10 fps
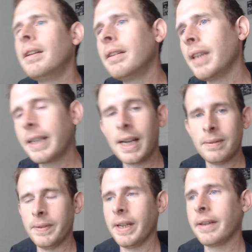that kind
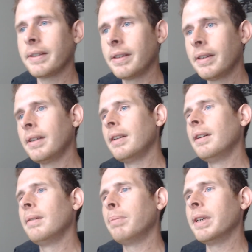of neck.
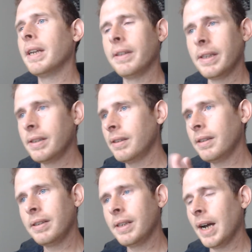But yeah, the,
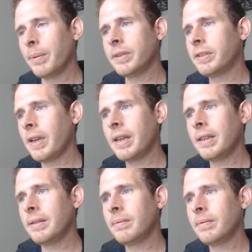I would
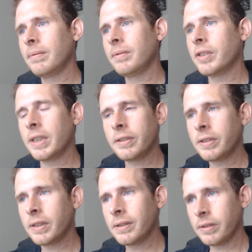say
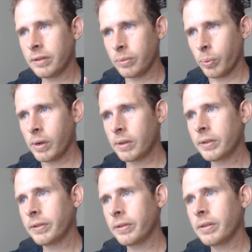Genisys is
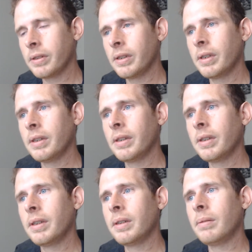worse
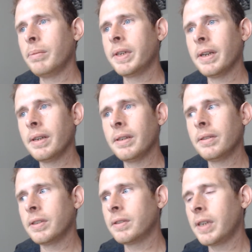
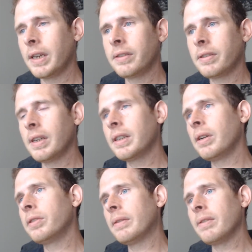because it takes it
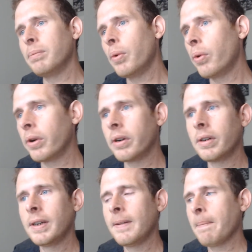goes even
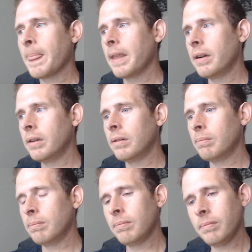more, you
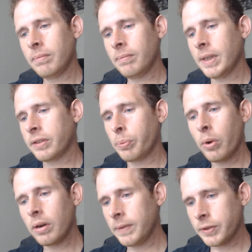know, it's
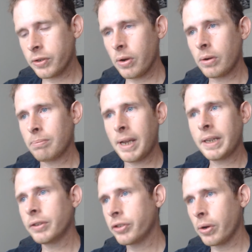more of a joke,
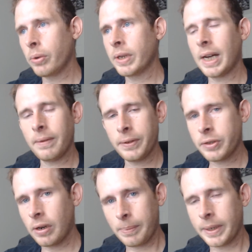making a joke out of the
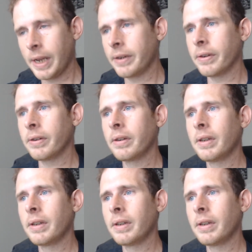Terminator